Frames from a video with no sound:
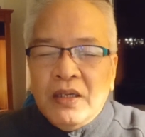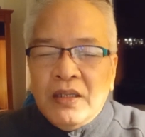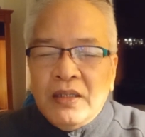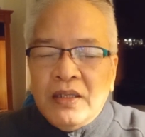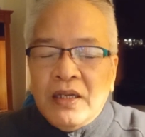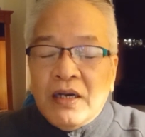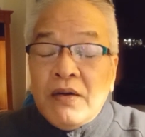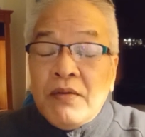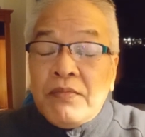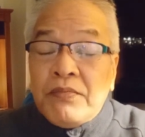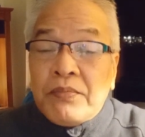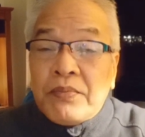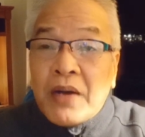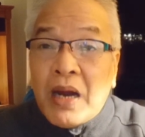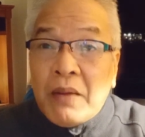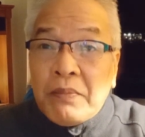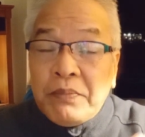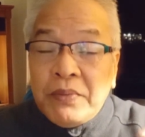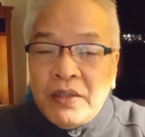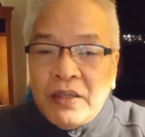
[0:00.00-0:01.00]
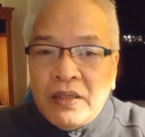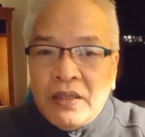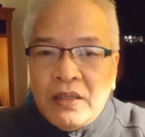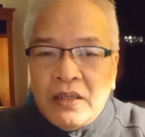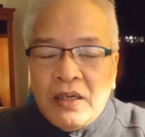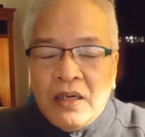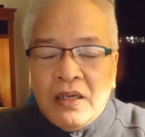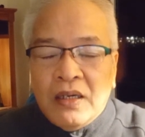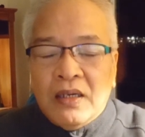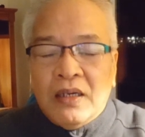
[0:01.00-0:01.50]
ng proper
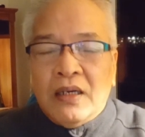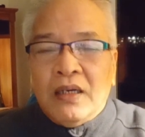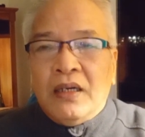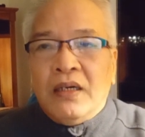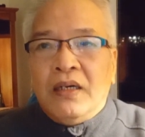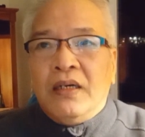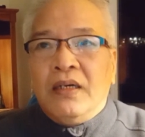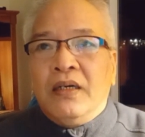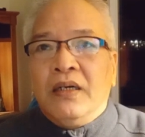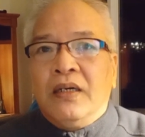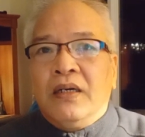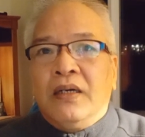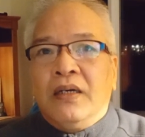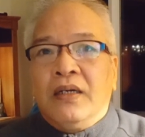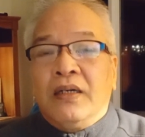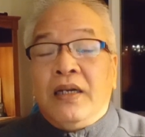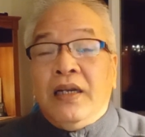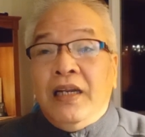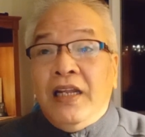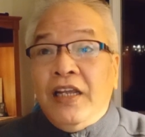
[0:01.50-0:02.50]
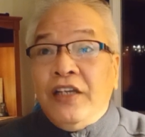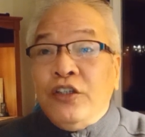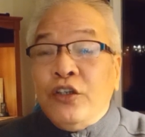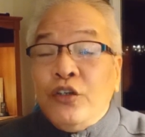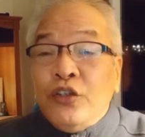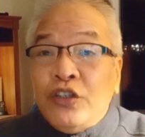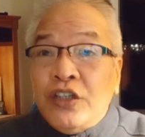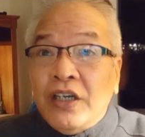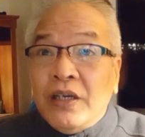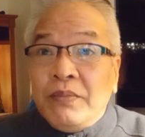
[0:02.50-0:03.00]

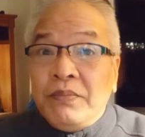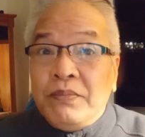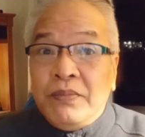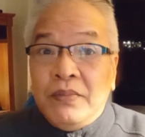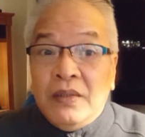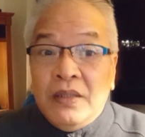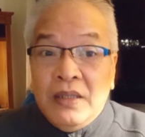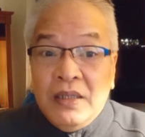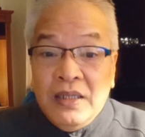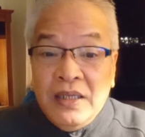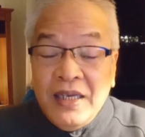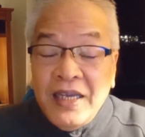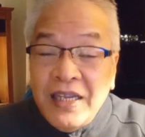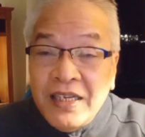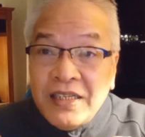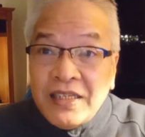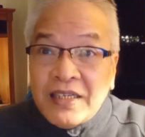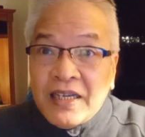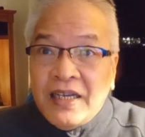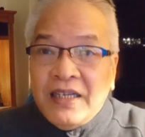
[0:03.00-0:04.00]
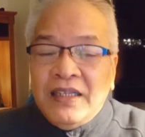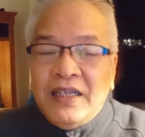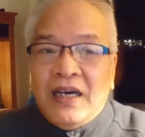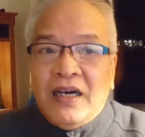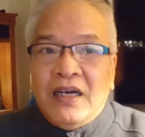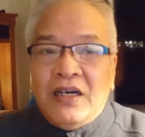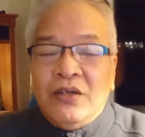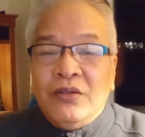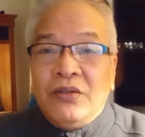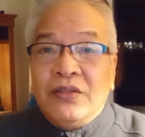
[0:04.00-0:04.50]
relationship inside the
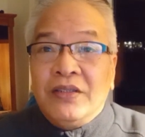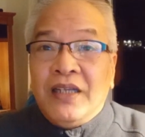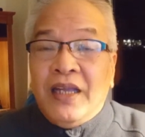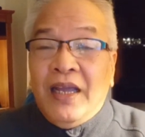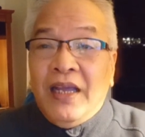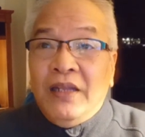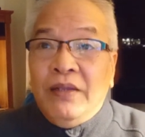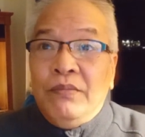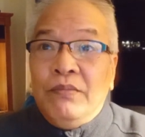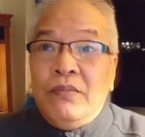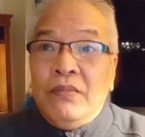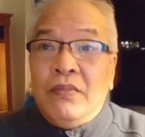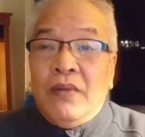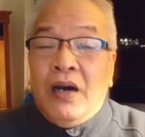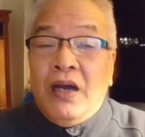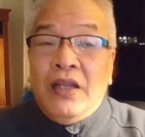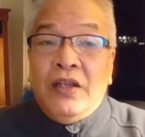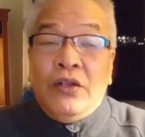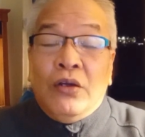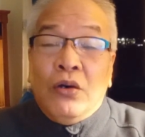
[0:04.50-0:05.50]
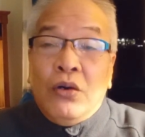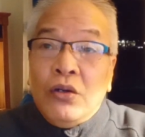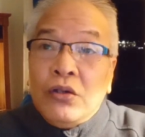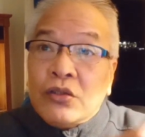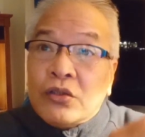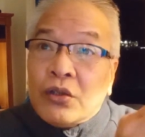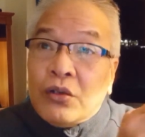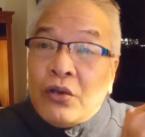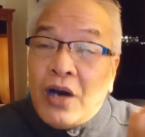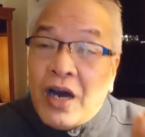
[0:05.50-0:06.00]
house and
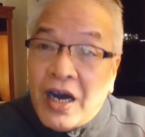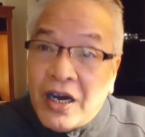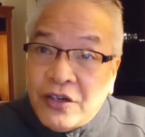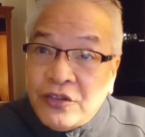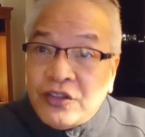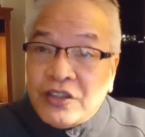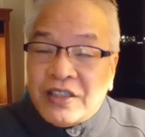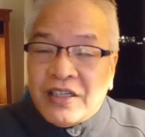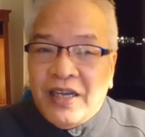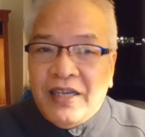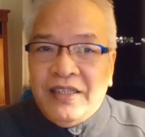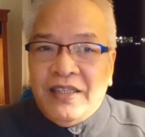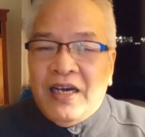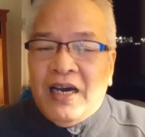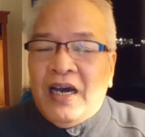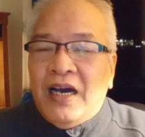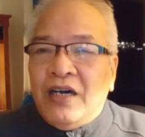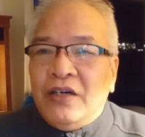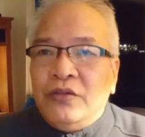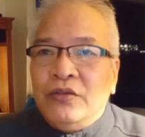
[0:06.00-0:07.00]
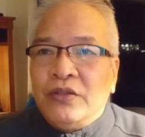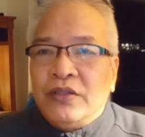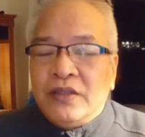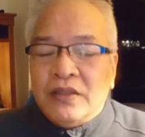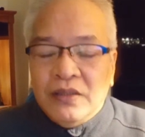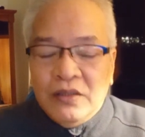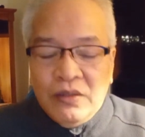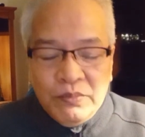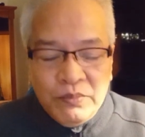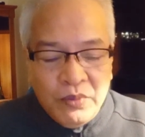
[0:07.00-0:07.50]
also outside the house,
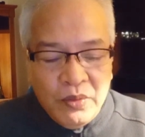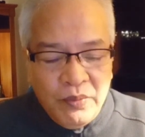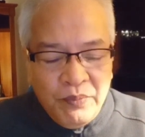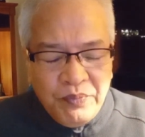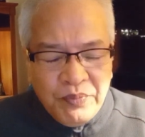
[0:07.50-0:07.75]
no po.